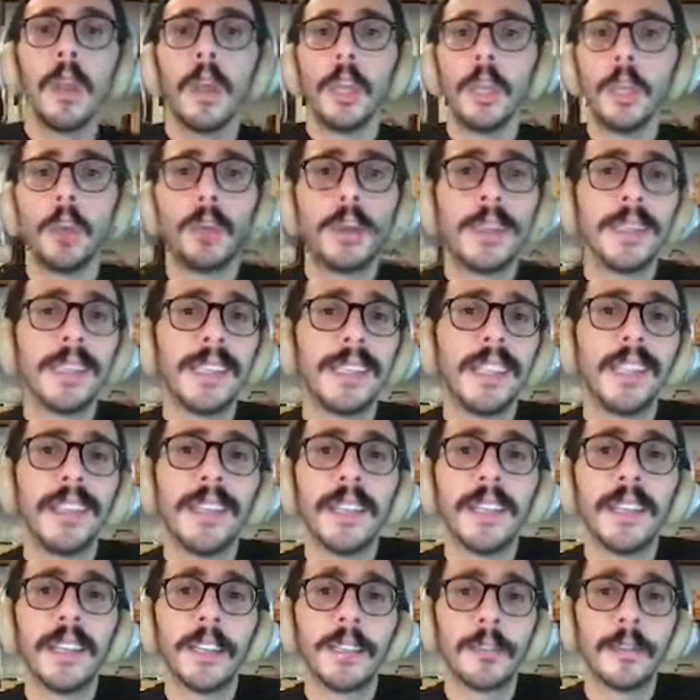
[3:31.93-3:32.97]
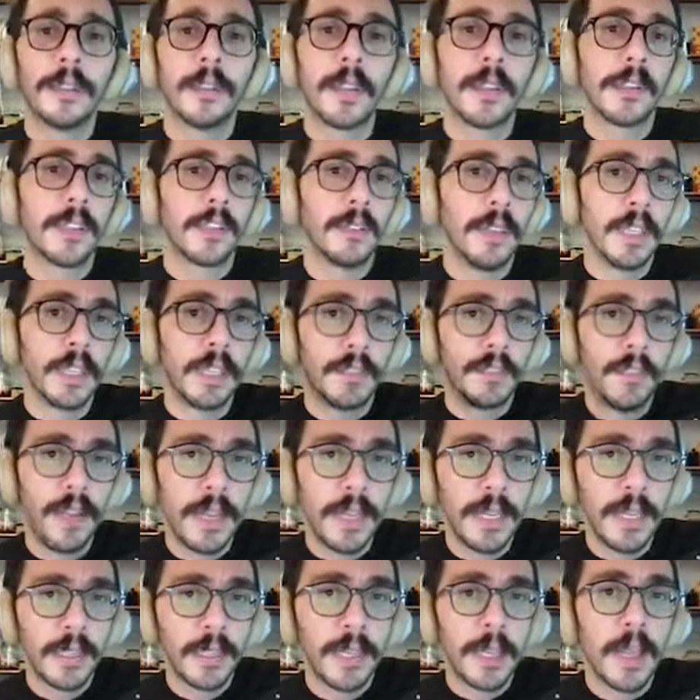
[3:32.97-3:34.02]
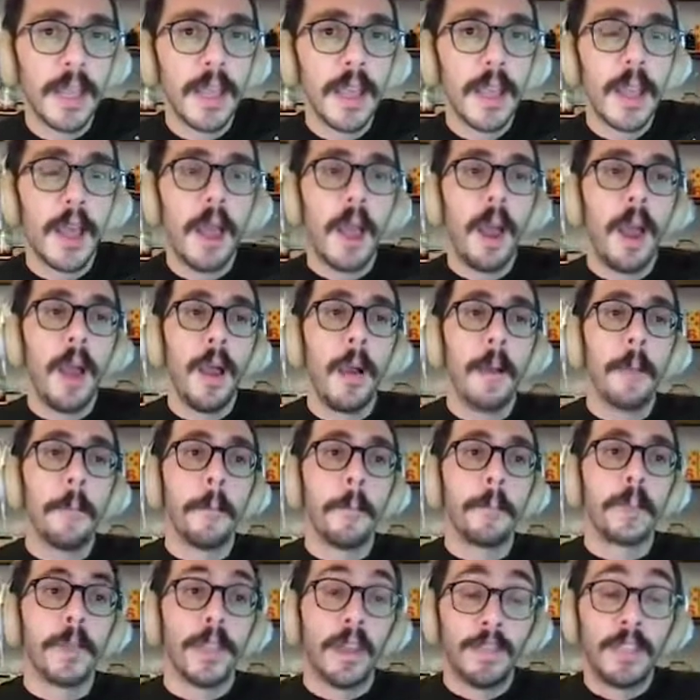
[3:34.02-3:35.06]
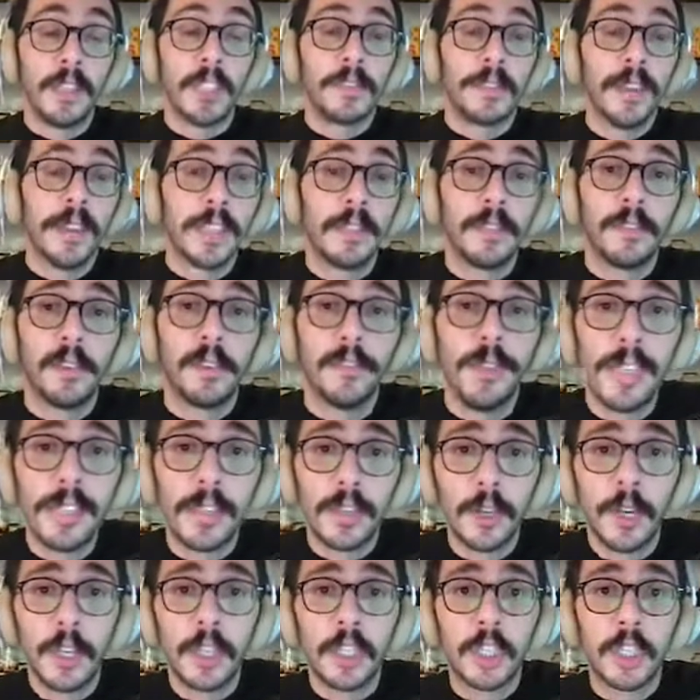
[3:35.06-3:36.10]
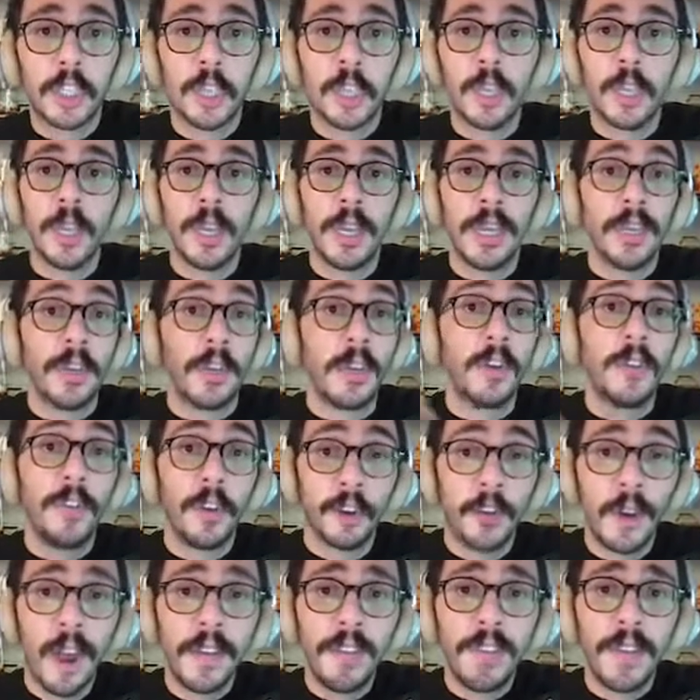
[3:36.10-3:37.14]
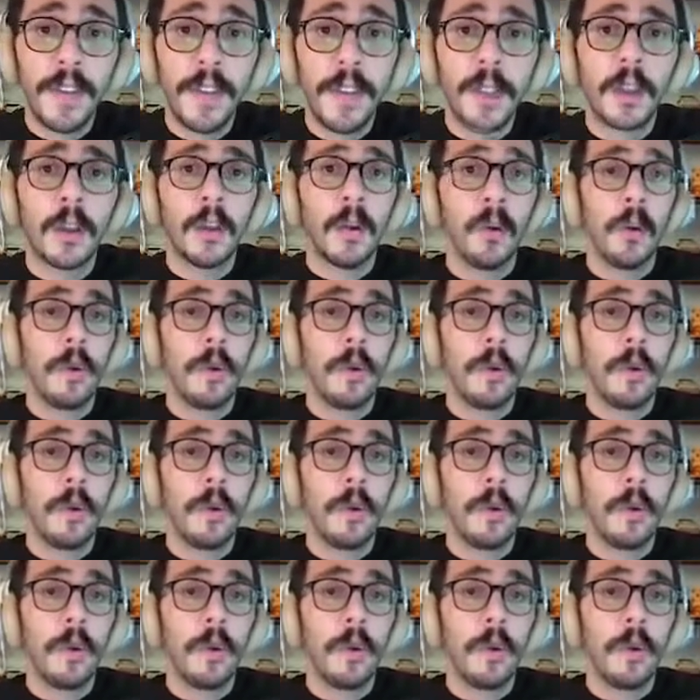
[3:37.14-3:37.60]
You can see the detailed results of this phase of the research in an infographic